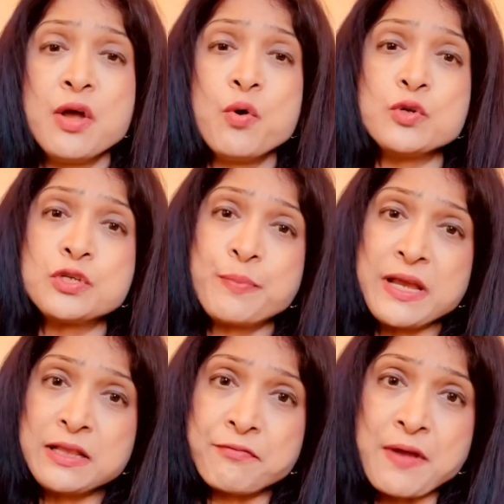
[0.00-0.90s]
who
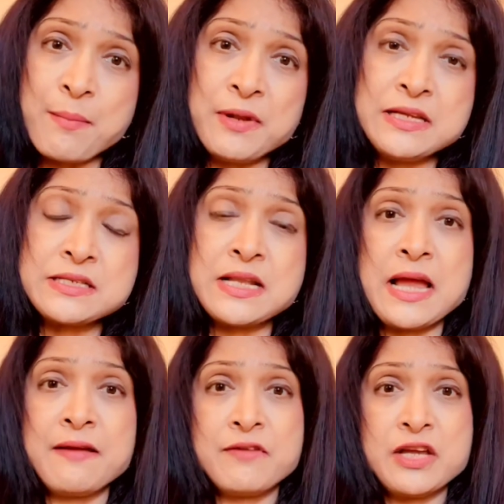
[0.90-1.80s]
speak the family's
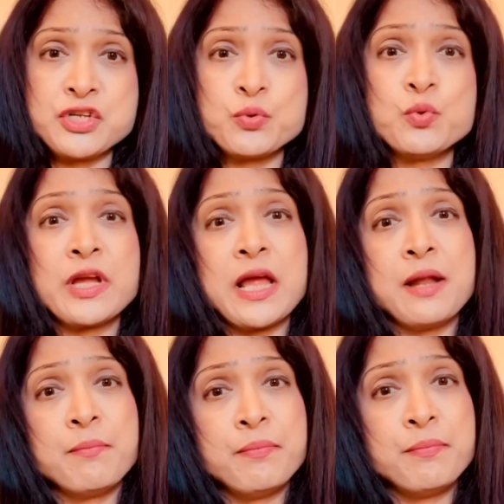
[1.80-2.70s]
language, who
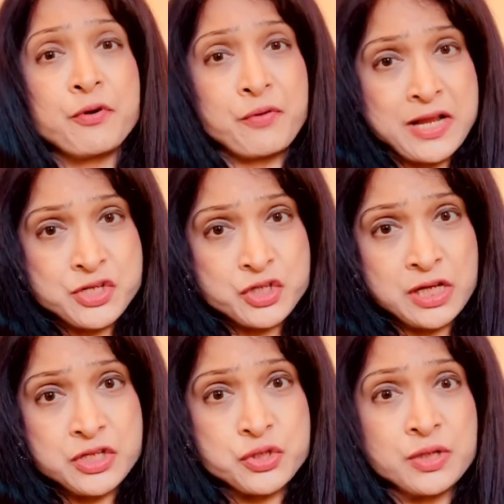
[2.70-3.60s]
can branch
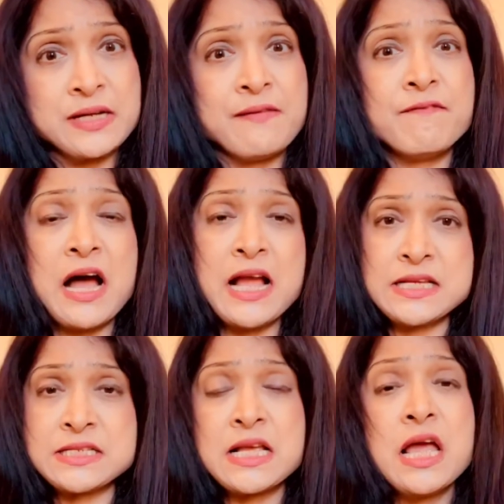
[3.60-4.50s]
cultural divides,